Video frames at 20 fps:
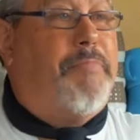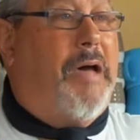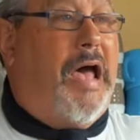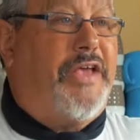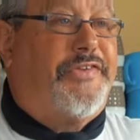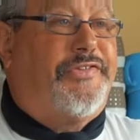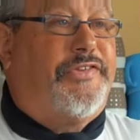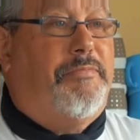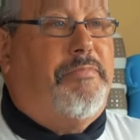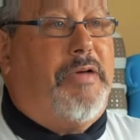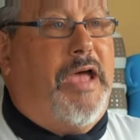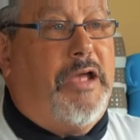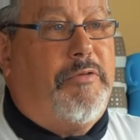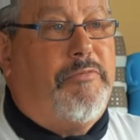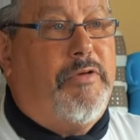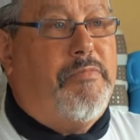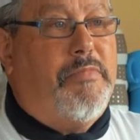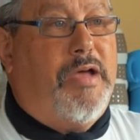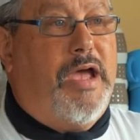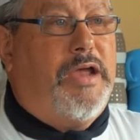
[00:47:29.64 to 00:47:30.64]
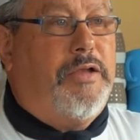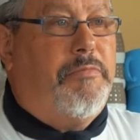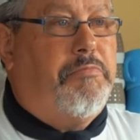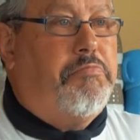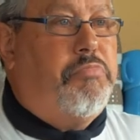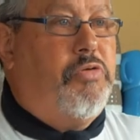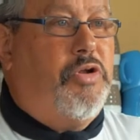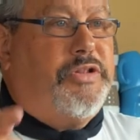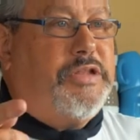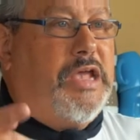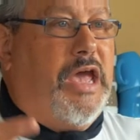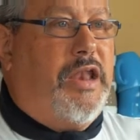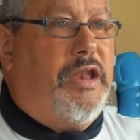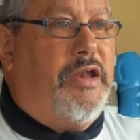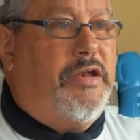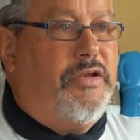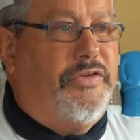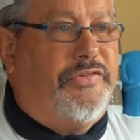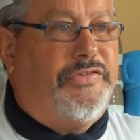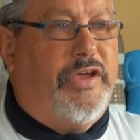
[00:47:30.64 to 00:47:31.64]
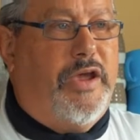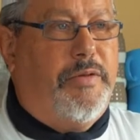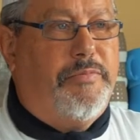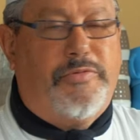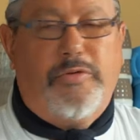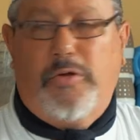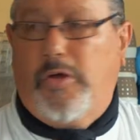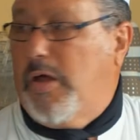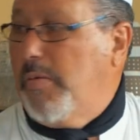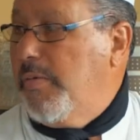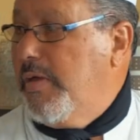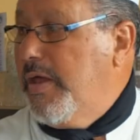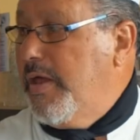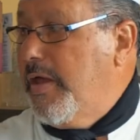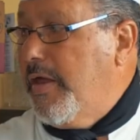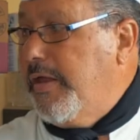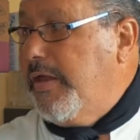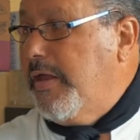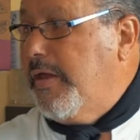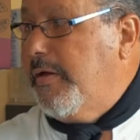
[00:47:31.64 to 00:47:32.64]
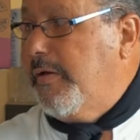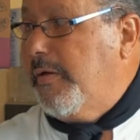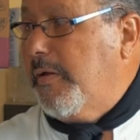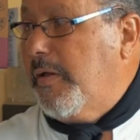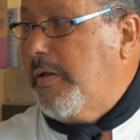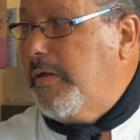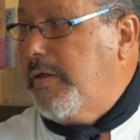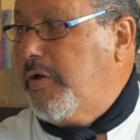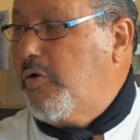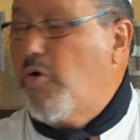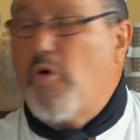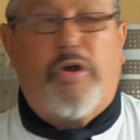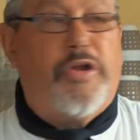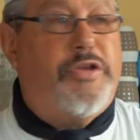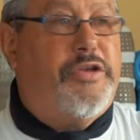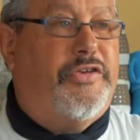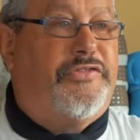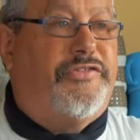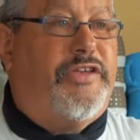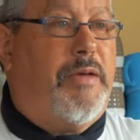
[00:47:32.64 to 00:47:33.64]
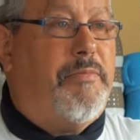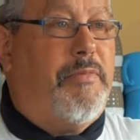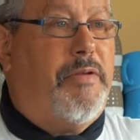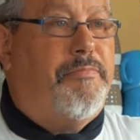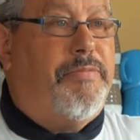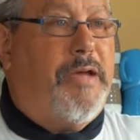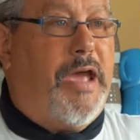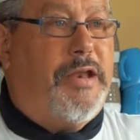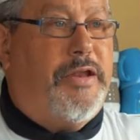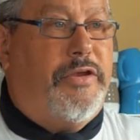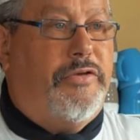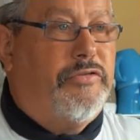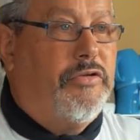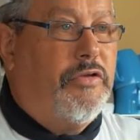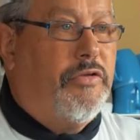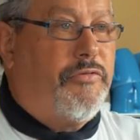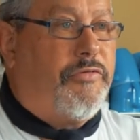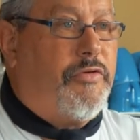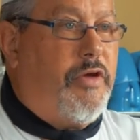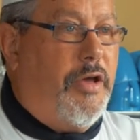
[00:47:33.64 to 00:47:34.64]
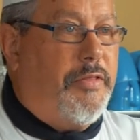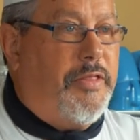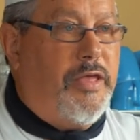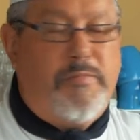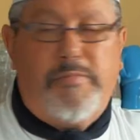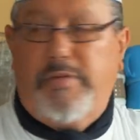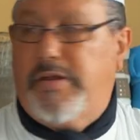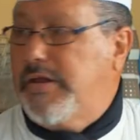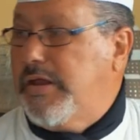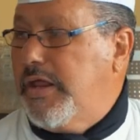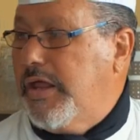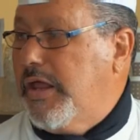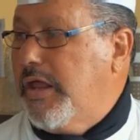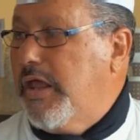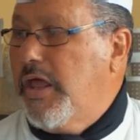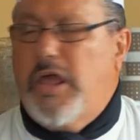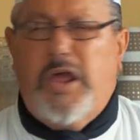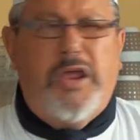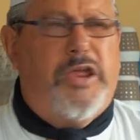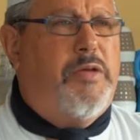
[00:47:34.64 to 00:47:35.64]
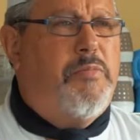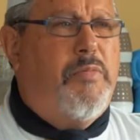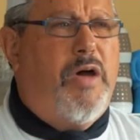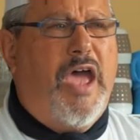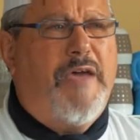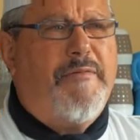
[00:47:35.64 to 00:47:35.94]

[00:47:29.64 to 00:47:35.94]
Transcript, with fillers: pasta bake we made? Put that in at the same time. You're, you're cooking your salmon patties, throw them in there. You might